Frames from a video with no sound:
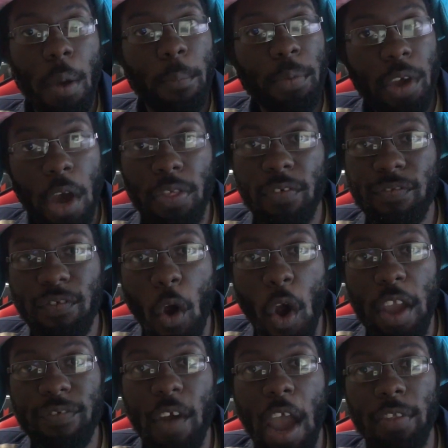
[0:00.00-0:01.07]
Because the
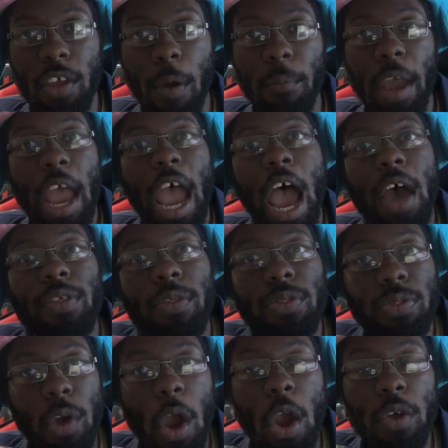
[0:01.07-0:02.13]
furry fandom has a
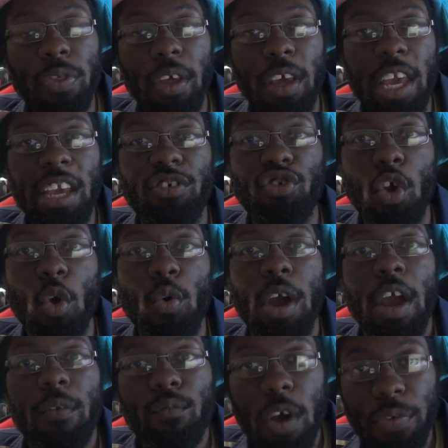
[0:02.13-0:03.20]
serious issue
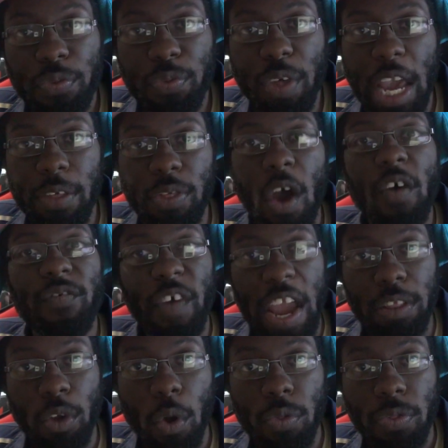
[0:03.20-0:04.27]
with sex
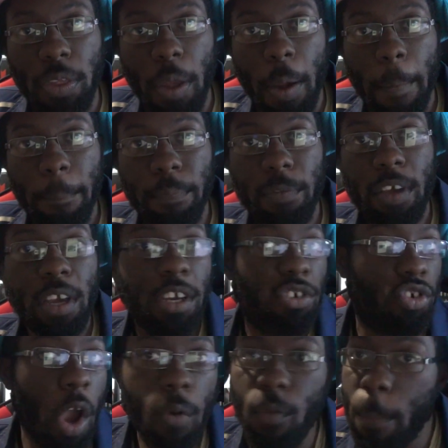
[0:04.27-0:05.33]
offenders,
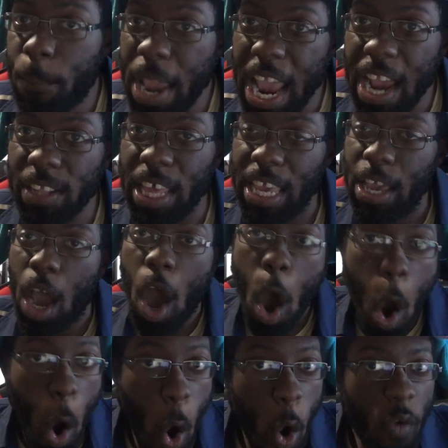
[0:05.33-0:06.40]
shown repeatedly,
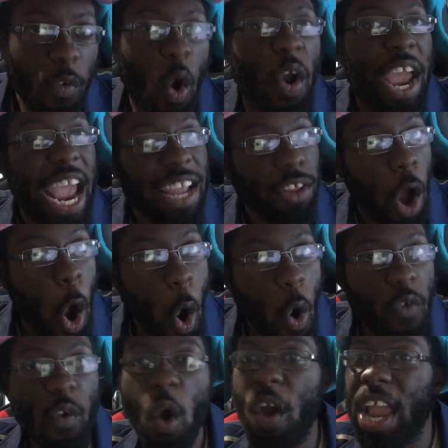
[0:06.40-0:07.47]
over and
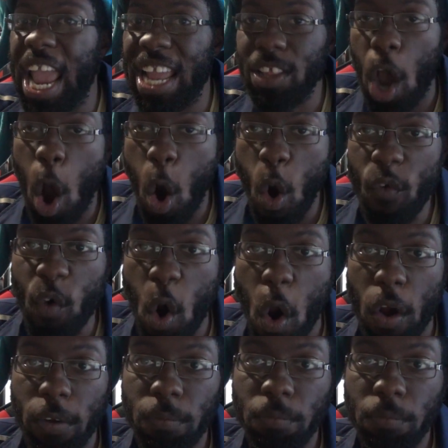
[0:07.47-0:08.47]
over and over.